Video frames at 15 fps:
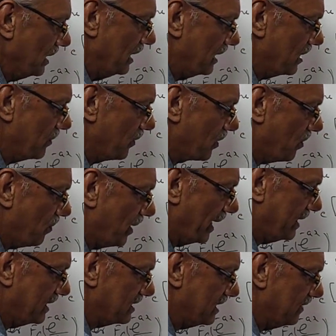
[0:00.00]
e to the power of
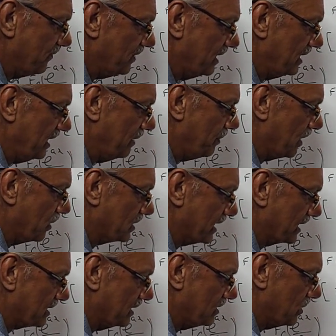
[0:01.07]
minus infinity, because
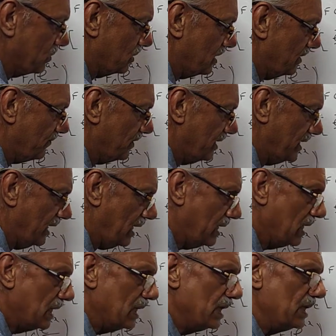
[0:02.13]
x is equal to
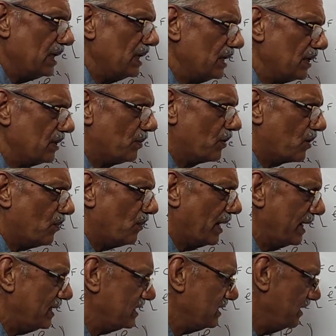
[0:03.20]
infinity, e to the power of
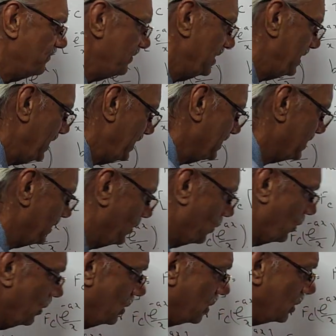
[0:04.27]
minus infinity is
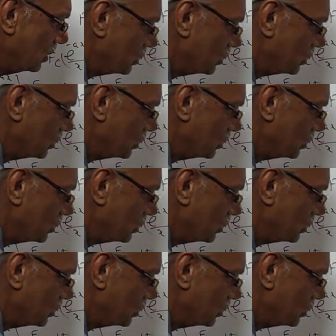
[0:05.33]
0.